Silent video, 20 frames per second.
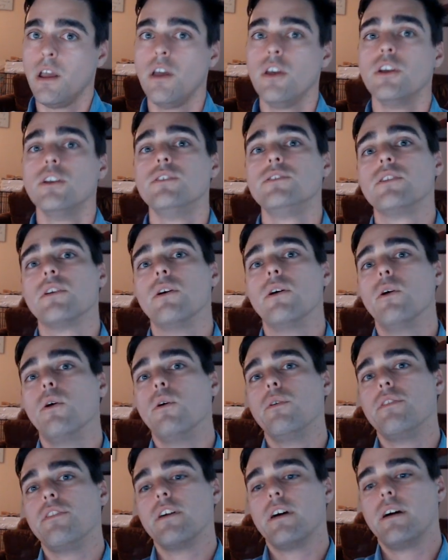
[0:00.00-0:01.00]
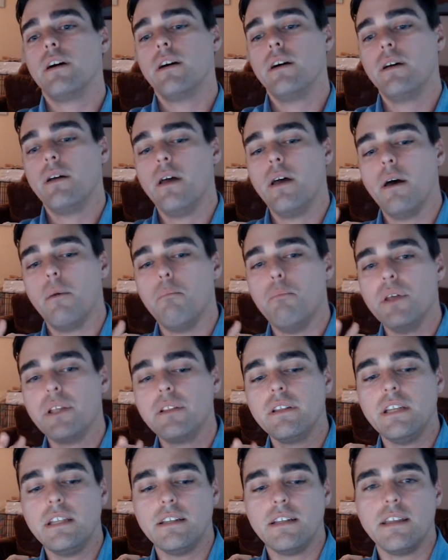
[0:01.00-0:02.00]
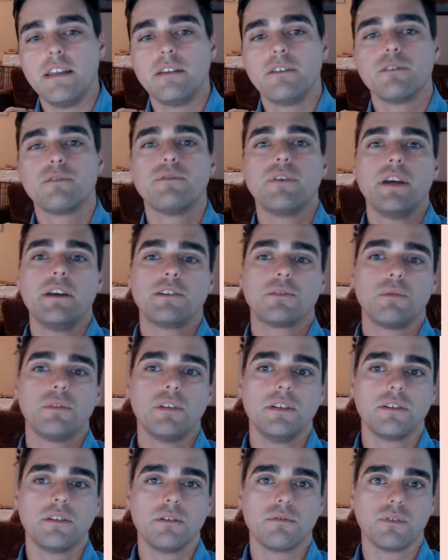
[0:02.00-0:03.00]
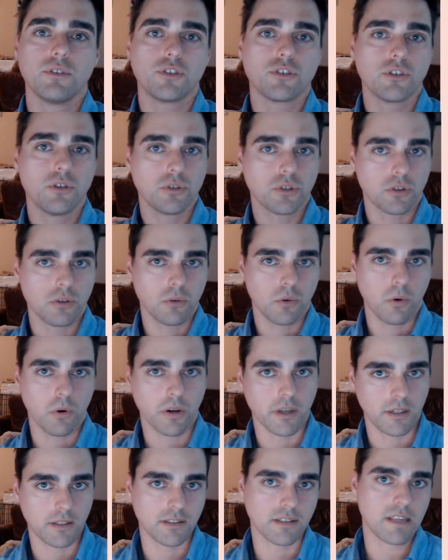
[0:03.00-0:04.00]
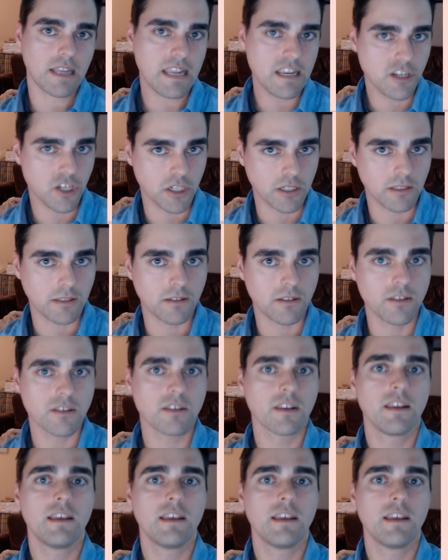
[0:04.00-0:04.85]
So the ability to interface with these different social organizations